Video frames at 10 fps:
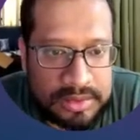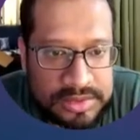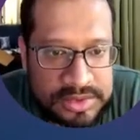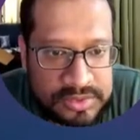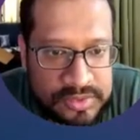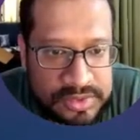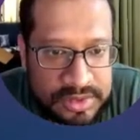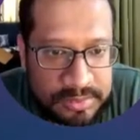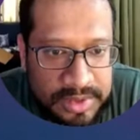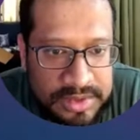Choose
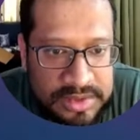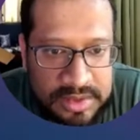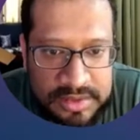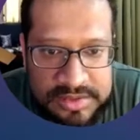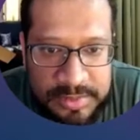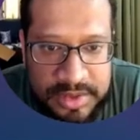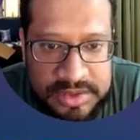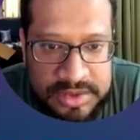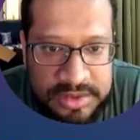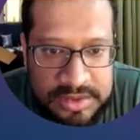replace current
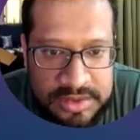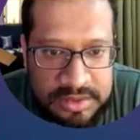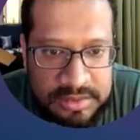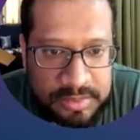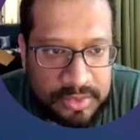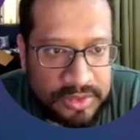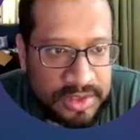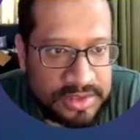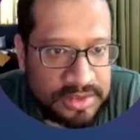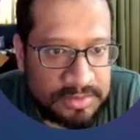spreadsheet, import data.